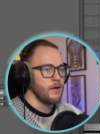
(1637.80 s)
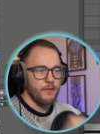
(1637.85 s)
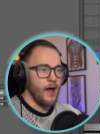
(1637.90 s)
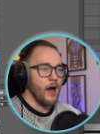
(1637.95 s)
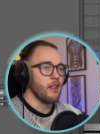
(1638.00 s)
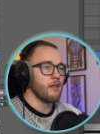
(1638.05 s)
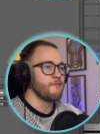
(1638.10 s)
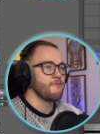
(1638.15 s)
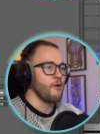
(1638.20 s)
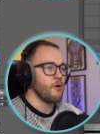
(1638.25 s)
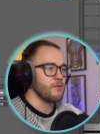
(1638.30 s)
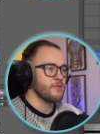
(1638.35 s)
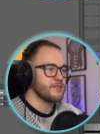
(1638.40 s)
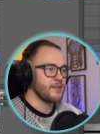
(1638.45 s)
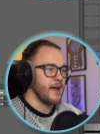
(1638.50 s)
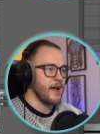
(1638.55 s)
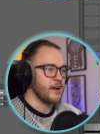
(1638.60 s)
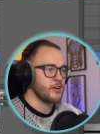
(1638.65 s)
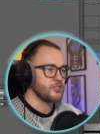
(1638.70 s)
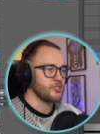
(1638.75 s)
LFO is
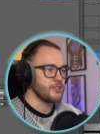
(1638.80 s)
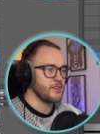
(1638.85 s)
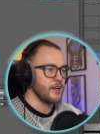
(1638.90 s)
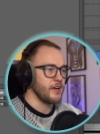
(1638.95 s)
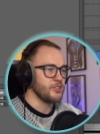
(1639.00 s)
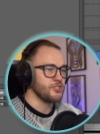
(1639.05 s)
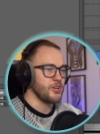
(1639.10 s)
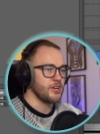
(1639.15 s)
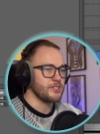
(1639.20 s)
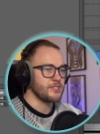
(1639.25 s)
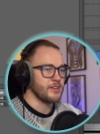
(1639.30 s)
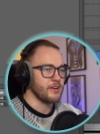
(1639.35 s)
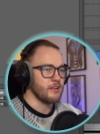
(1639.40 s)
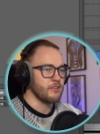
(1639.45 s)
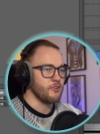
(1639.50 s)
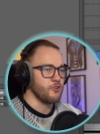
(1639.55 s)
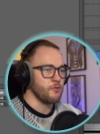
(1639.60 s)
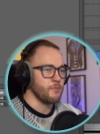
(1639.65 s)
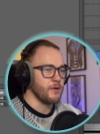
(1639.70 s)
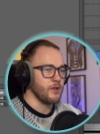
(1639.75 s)
actually adjusting a
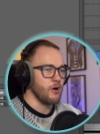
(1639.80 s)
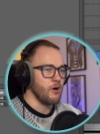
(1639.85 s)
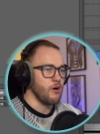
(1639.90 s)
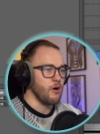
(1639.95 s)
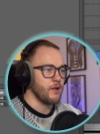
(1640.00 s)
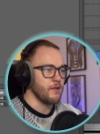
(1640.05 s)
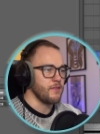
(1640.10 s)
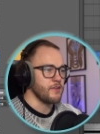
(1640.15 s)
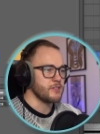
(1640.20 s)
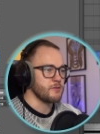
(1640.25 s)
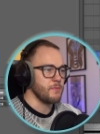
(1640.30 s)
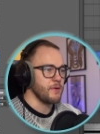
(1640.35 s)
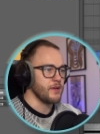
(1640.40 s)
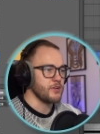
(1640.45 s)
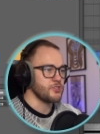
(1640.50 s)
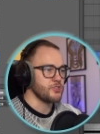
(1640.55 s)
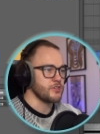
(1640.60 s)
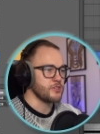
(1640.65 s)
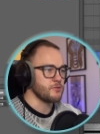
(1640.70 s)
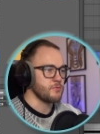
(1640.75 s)
little bit on this
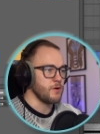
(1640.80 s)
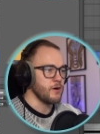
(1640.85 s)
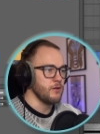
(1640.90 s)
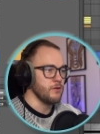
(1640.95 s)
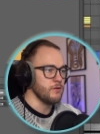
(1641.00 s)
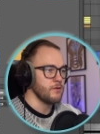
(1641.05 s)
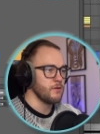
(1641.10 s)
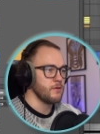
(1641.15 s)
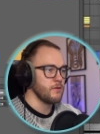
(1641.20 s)
pitch as well,